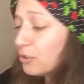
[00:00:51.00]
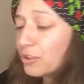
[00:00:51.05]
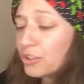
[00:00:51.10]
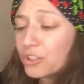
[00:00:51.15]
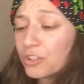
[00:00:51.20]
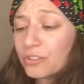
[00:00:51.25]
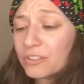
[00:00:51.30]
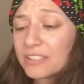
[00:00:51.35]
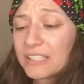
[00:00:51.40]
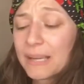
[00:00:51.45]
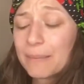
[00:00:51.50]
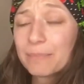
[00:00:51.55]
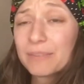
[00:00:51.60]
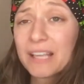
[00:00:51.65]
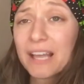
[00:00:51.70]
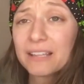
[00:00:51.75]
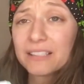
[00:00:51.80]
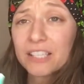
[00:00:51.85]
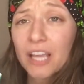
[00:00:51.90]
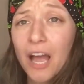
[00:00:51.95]
soon as you slice
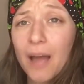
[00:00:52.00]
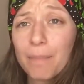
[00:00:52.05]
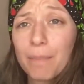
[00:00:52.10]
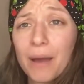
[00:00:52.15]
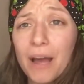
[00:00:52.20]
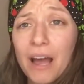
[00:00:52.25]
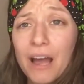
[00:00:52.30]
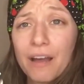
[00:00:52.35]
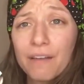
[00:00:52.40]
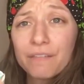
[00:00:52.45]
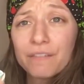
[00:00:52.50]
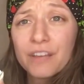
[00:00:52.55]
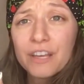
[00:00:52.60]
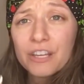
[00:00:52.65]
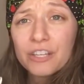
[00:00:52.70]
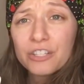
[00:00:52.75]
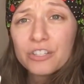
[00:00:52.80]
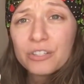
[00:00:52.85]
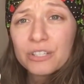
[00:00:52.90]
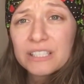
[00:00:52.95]
that top off,
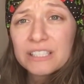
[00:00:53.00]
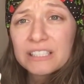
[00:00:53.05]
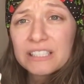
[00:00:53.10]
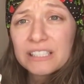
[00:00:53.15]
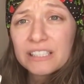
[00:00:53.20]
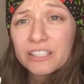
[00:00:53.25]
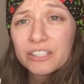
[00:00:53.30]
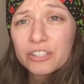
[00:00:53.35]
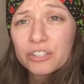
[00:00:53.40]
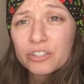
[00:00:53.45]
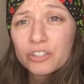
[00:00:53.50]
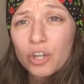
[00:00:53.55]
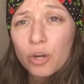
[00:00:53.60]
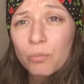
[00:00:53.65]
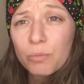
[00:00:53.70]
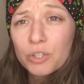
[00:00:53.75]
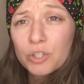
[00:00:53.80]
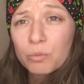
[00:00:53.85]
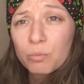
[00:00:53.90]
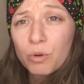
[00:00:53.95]
you can see there's so
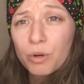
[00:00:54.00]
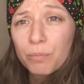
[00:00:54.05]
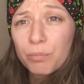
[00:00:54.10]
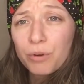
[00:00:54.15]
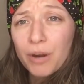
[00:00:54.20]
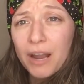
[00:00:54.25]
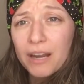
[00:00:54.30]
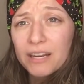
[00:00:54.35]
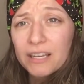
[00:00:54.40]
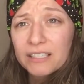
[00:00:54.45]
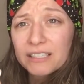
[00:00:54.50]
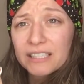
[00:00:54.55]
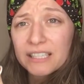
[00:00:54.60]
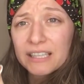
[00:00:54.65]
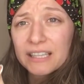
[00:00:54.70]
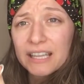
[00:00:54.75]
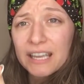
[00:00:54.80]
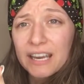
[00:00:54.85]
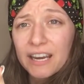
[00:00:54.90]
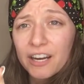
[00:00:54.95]
much more product
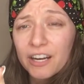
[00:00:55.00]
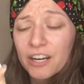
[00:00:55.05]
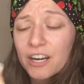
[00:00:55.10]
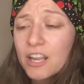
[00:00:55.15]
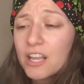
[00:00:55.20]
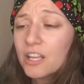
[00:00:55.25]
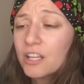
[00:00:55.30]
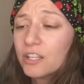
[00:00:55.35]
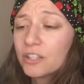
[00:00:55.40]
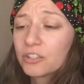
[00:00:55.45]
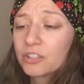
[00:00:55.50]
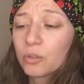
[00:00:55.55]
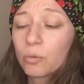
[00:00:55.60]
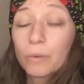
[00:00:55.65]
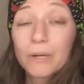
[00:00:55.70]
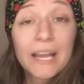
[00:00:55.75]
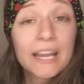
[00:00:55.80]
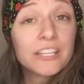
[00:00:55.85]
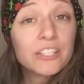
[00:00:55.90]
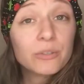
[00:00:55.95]
in there. So
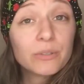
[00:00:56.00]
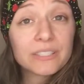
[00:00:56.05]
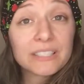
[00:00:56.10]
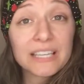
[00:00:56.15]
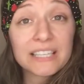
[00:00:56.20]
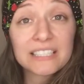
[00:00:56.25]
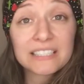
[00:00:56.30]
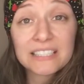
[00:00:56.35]
what I do is I